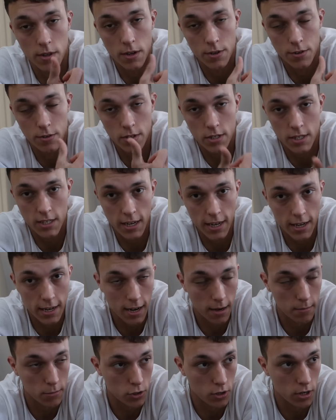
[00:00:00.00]
and then I've done seated
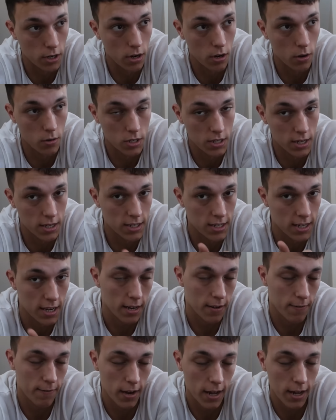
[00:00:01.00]
hamstring curls, and then
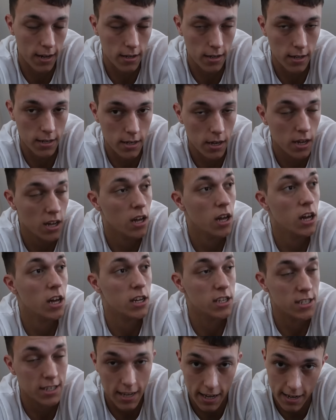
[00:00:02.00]
stiff-legged
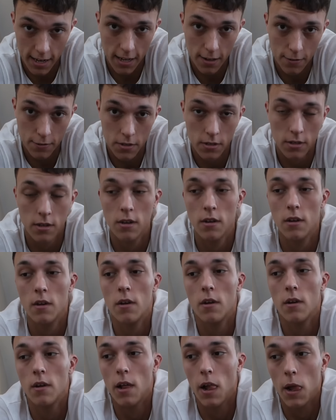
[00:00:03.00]
deadlifts.
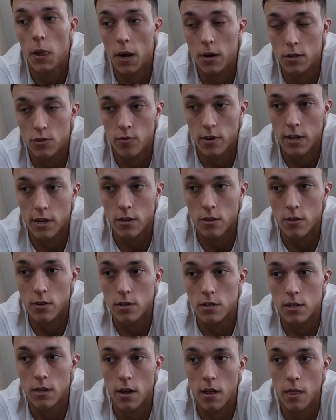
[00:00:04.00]
That was really
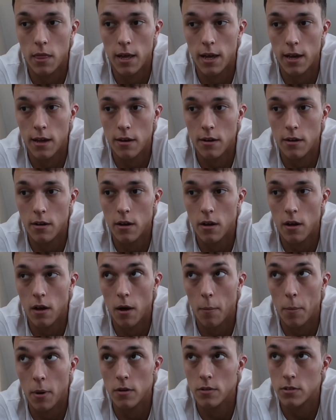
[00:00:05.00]
good. And then
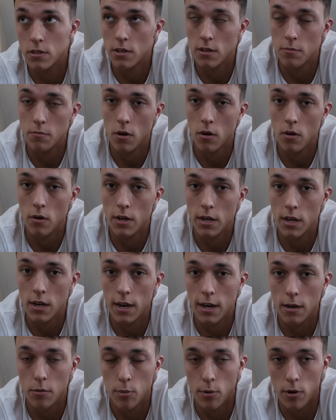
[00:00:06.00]
I posted my
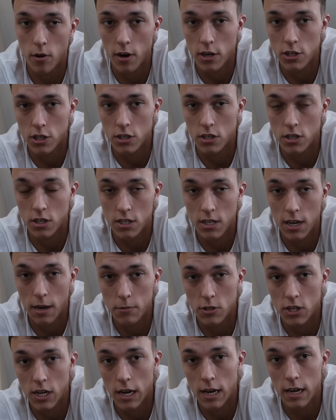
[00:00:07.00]
leg progression to
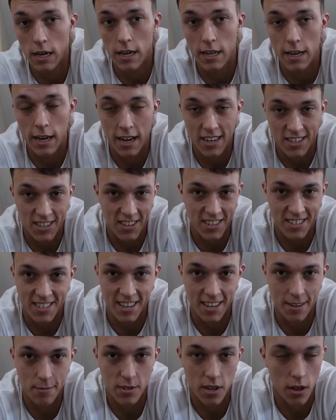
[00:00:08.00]
Snapchat, and it actually
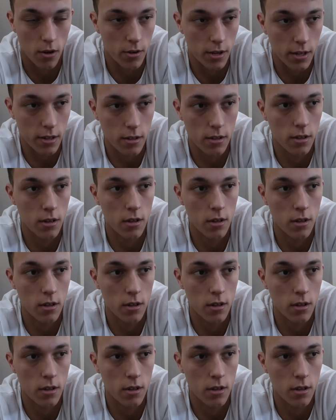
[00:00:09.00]
seems like,